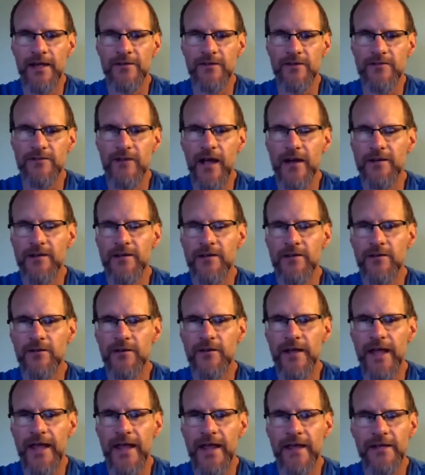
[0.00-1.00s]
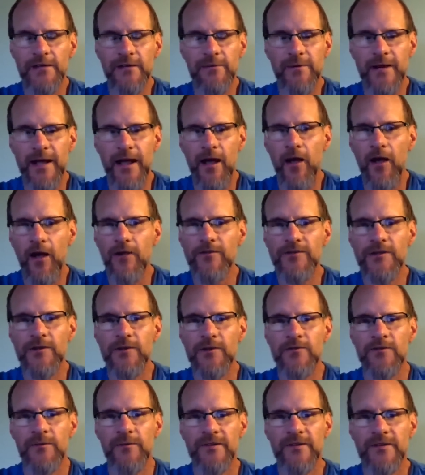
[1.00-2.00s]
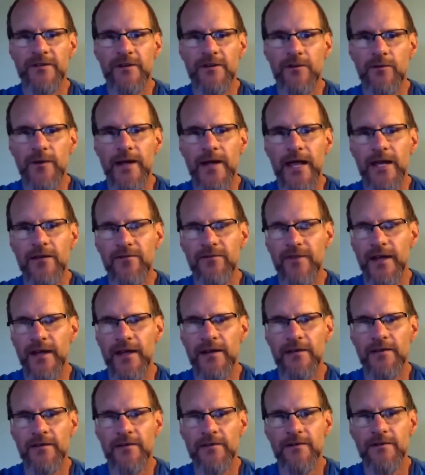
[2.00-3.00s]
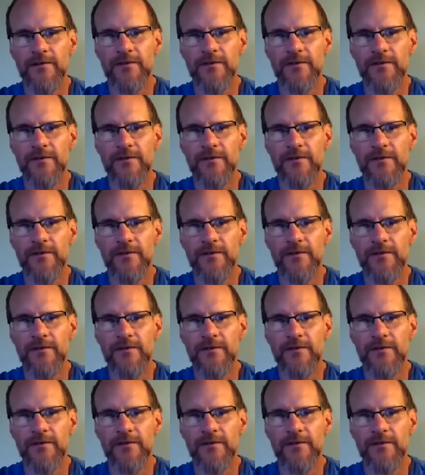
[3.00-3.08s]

as a technical aid, but I also use them as creative aid.